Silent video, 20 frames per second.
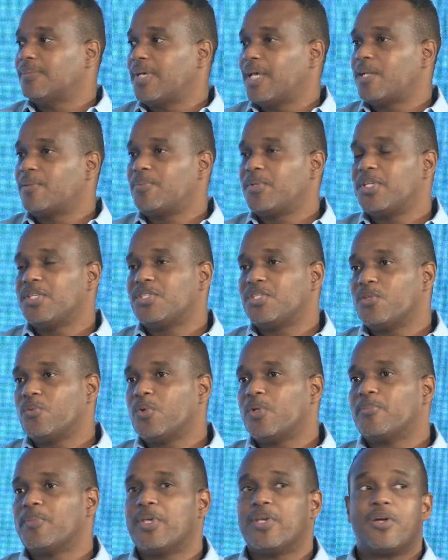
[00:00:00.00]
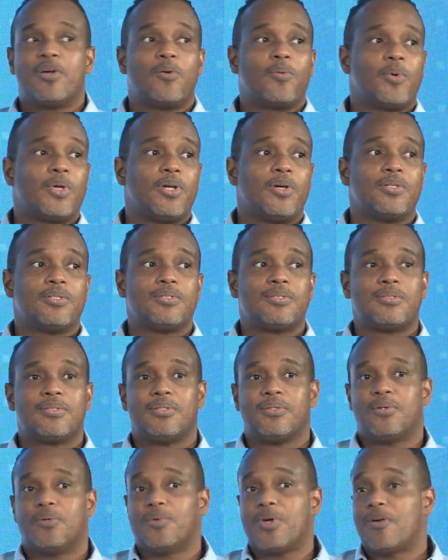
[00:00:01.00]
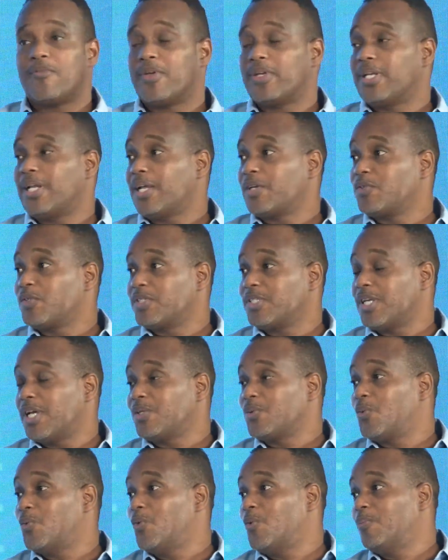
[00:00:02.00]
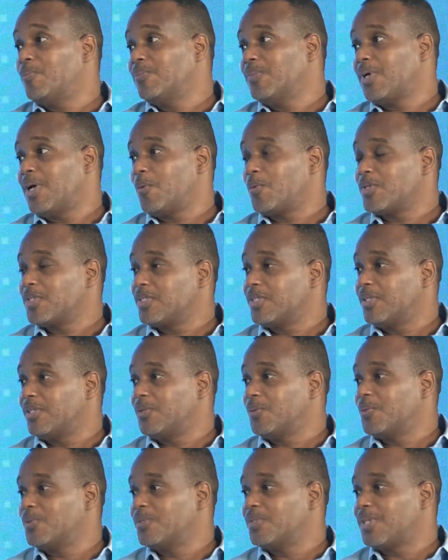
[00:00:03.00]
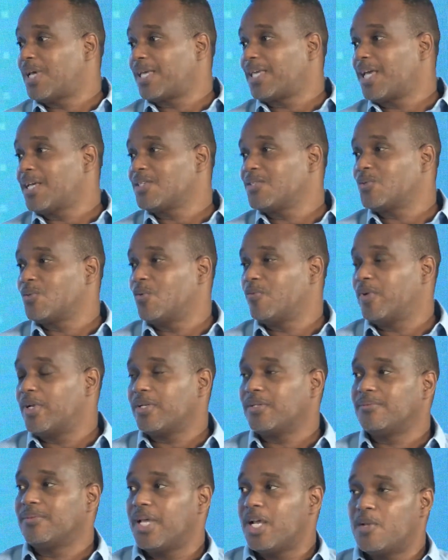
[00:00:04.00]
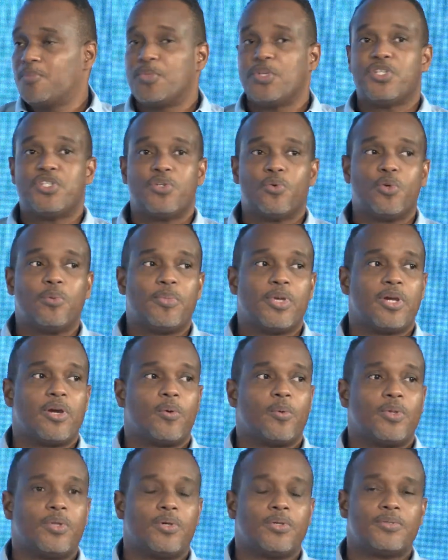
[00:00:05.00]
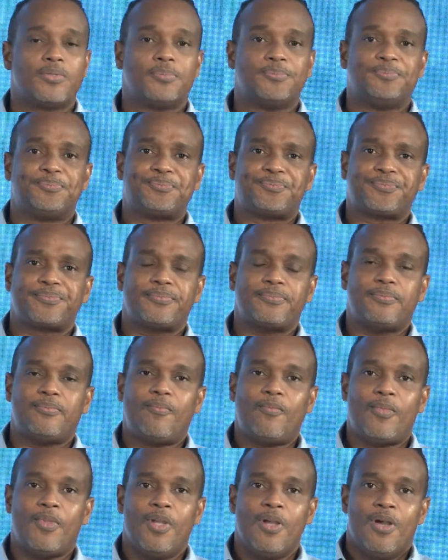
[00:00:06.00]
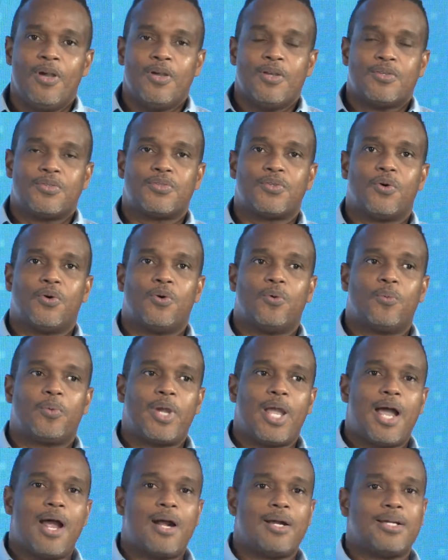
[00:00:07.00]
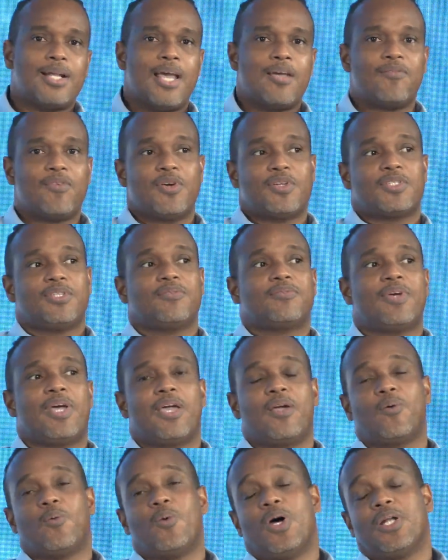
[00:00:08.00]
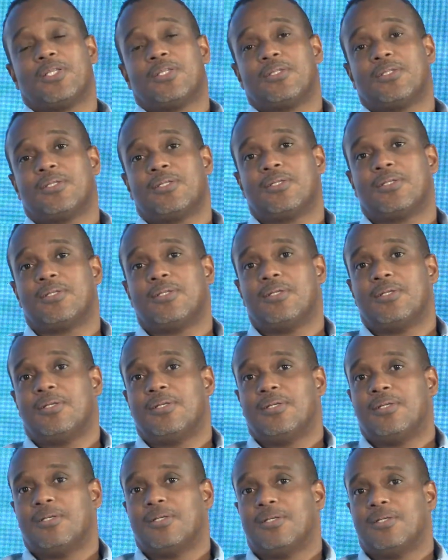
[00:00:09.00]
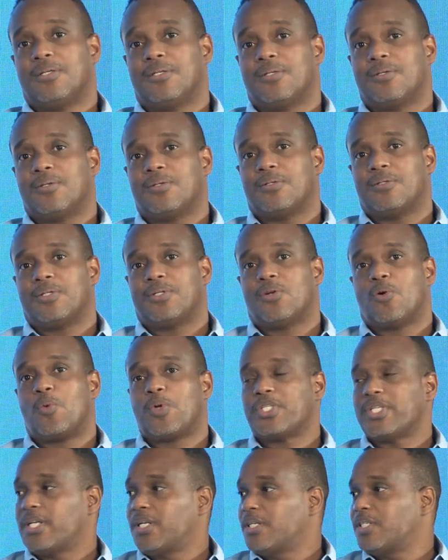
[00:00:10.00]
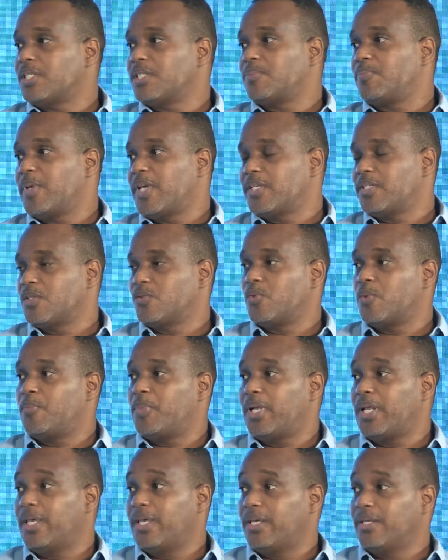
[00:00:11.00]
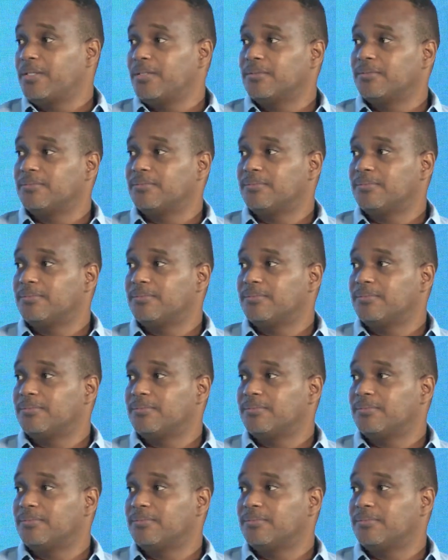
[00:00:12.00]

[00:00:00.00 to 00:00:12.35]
LPG will be here with us. We have electricity at home, and we still use a gas stove. LPG will be here with us. So we are diversifying which energy spaces we play in.